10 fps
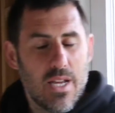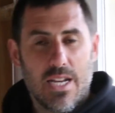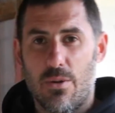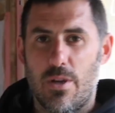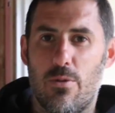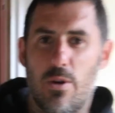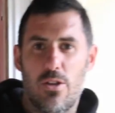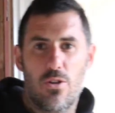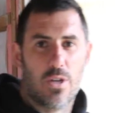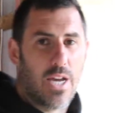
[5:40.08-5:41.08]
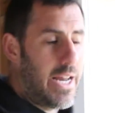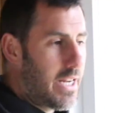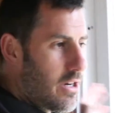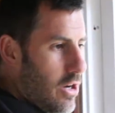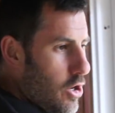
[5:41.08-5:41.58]
Anywhere where you're
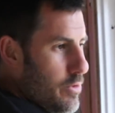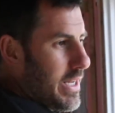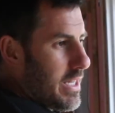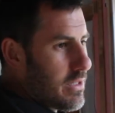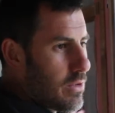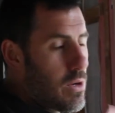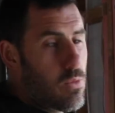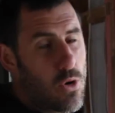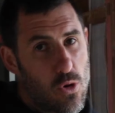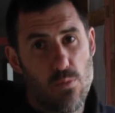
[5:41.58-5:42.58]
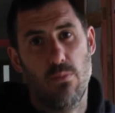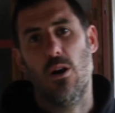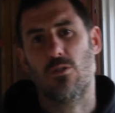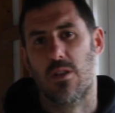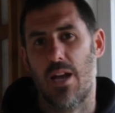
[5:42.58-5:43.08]
cutting an opening into a wall,
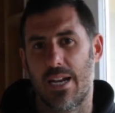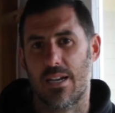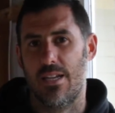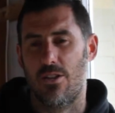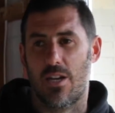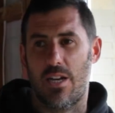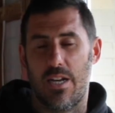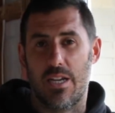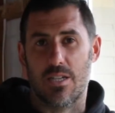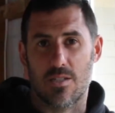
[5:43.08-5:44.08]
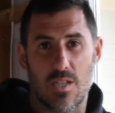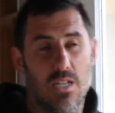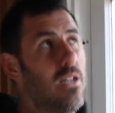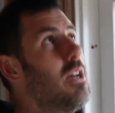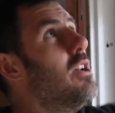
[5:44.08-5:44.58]
most likely you're going to need
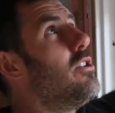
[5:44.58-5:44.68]
consent.